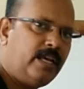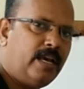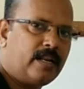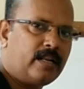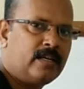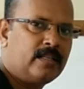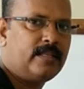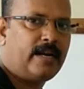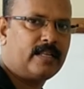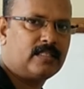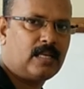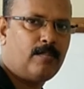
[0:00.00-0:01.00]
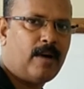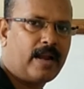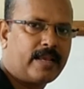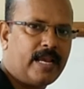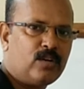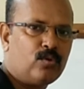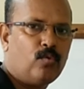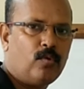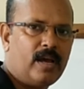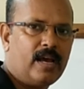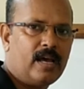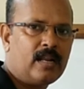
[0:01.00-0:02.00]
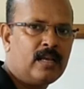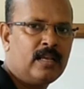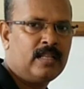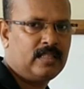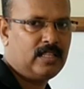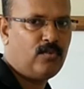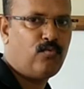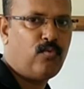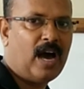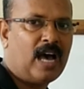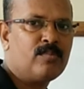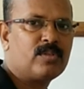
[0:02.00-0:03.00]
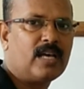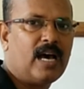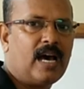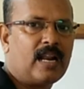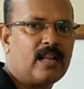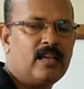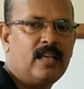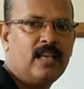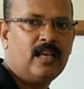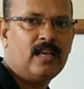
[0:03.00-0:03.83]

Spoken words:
here. That is the market where the farms are